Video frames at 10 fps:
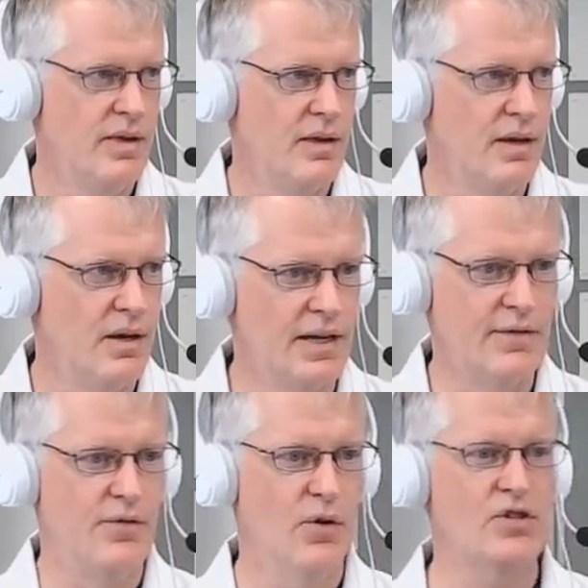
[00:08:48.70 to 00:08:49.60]
Okay,
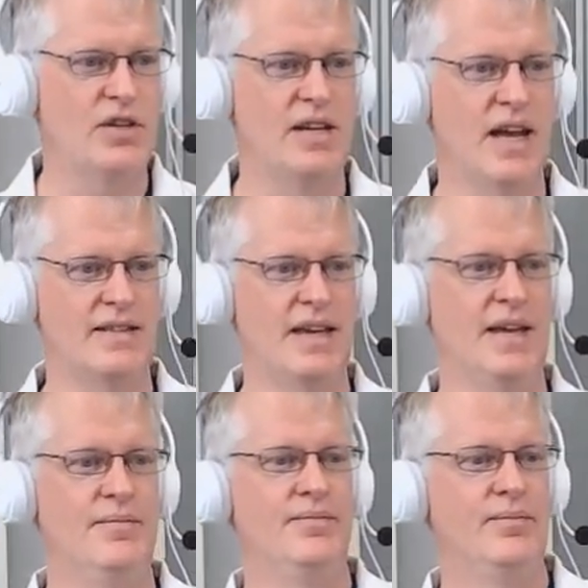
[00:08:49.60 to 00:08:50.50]
fortunately not
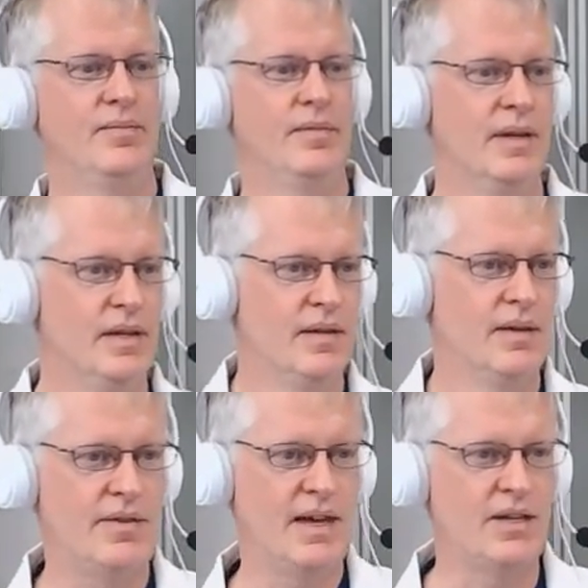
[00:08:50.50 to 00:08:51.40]
dead.
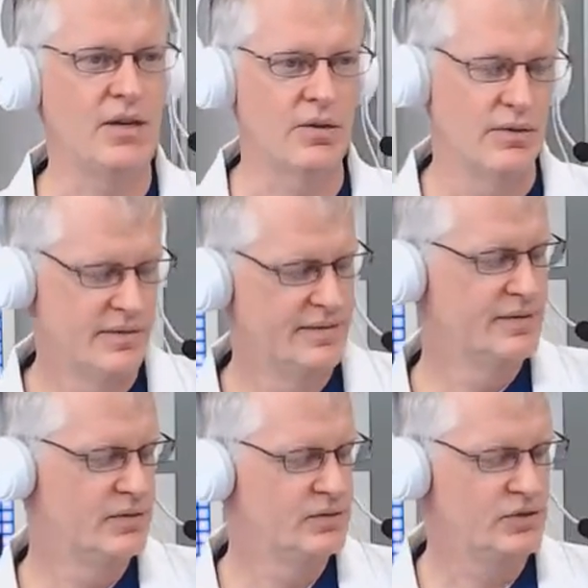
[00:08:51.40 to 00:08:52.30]
Thank you,
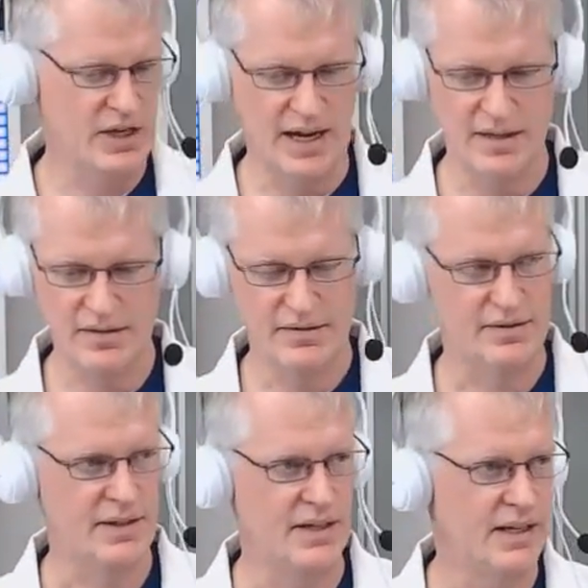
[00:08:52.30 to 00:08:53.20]
Chad.
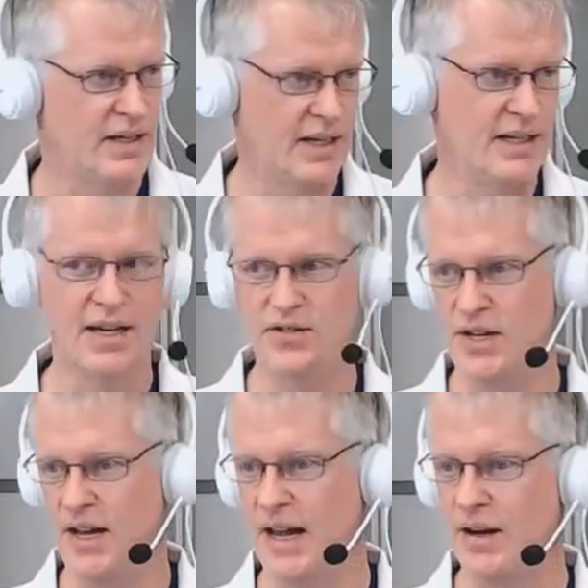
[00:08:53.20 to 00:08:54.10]
He does
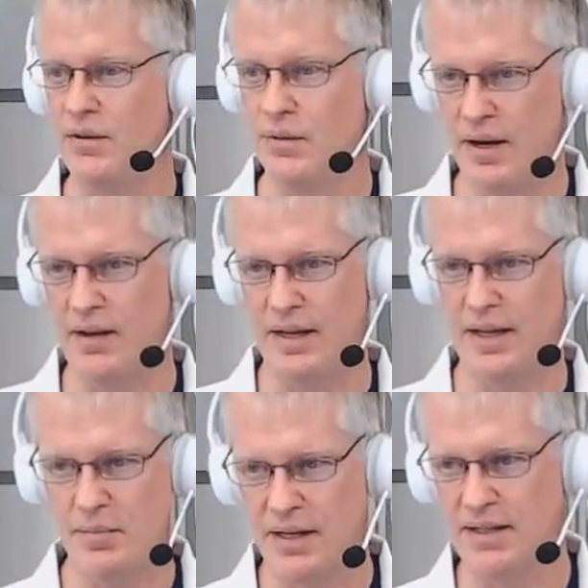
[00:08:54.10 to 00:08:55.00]
die.
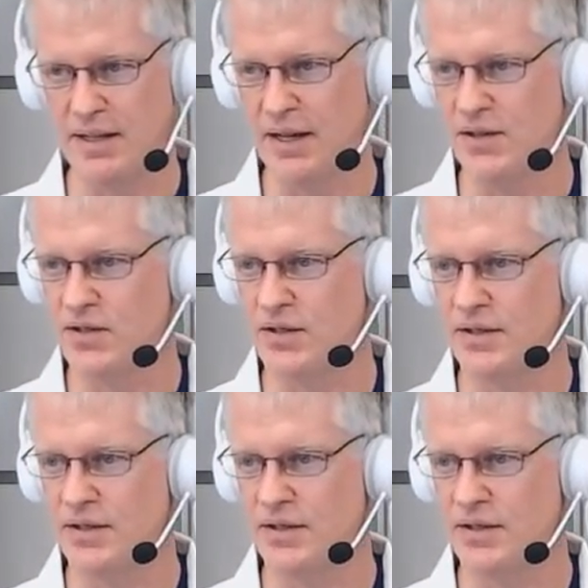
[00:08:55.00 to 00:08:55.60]
Rarely, but he does.